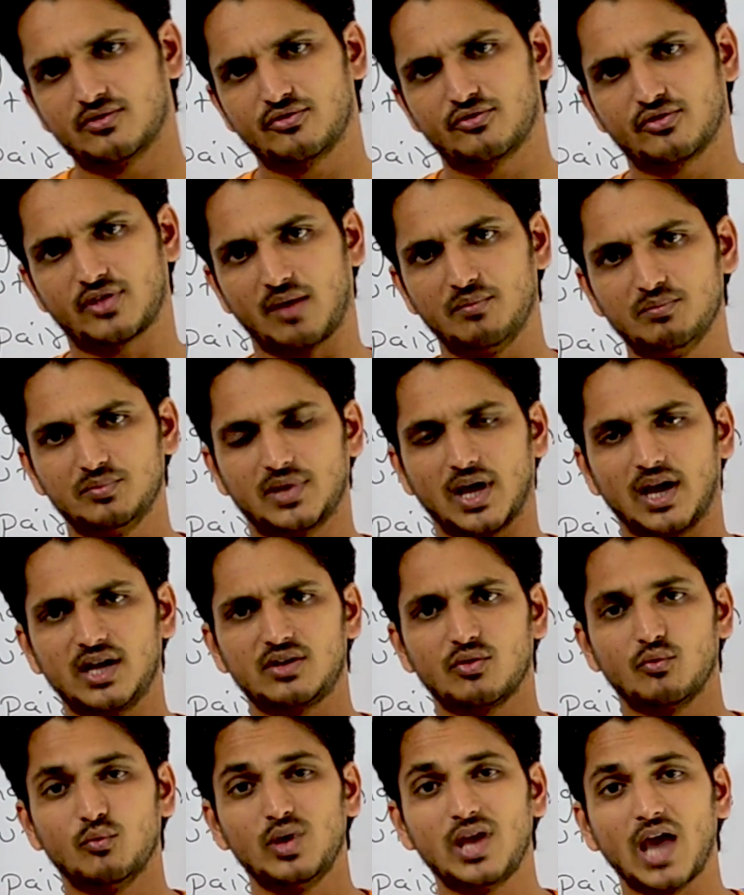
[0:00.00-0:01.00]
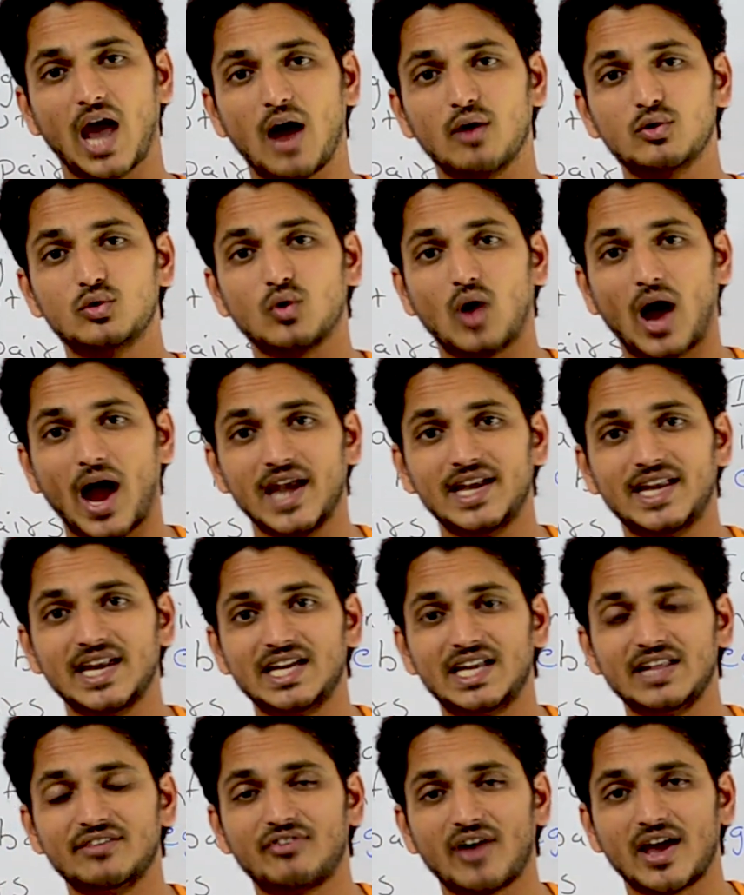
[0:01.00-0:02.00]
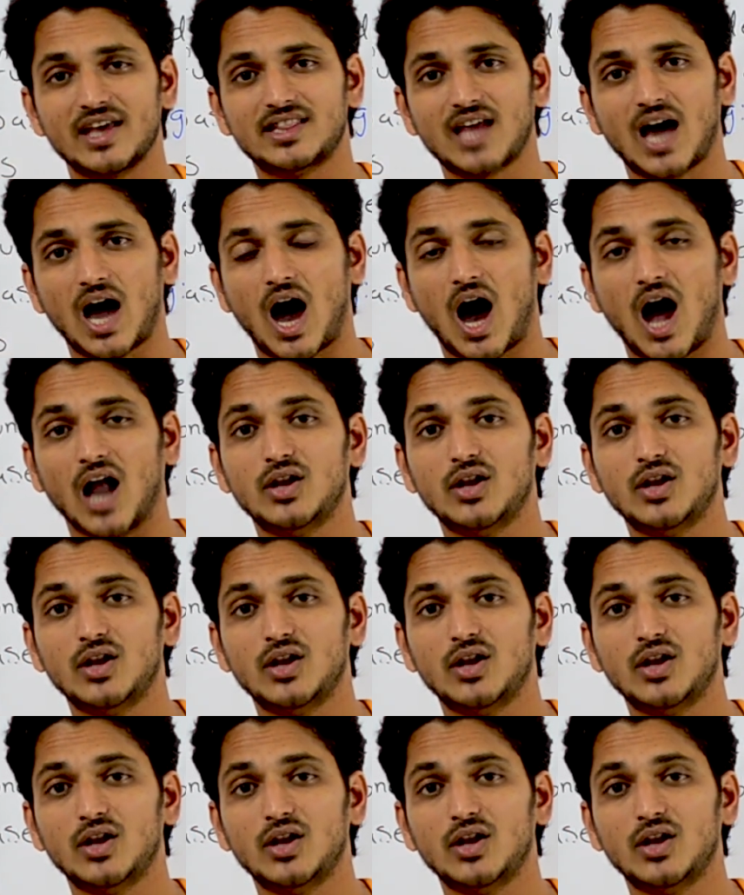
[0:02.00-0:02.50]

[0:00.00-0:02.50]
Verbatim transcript: From that, we have to identify the